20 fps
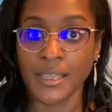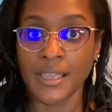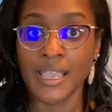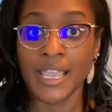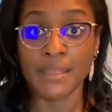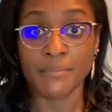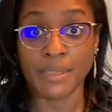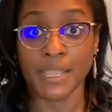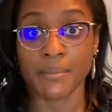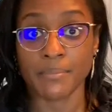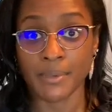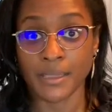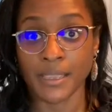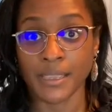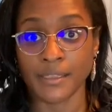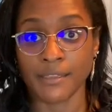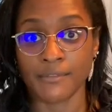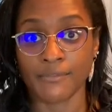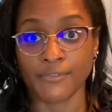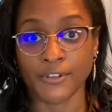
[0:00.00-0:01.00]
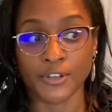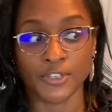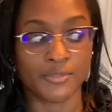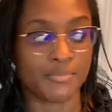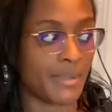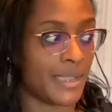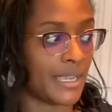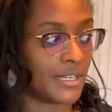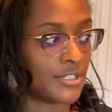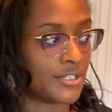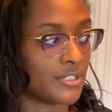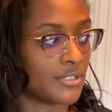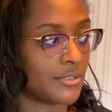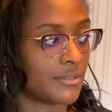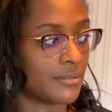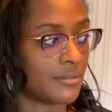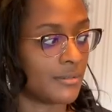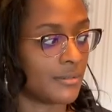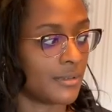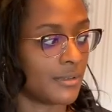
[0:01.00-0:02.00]
and make my first batch
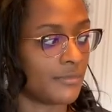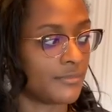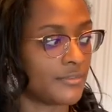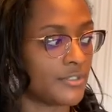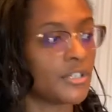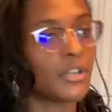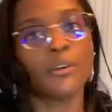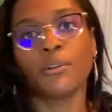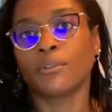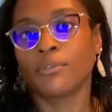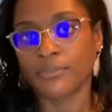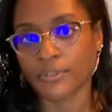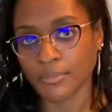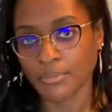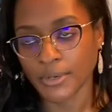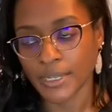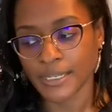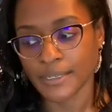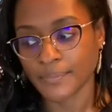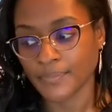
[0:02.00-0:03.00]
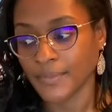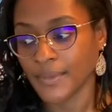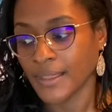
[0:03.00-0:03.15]
of dough for bread.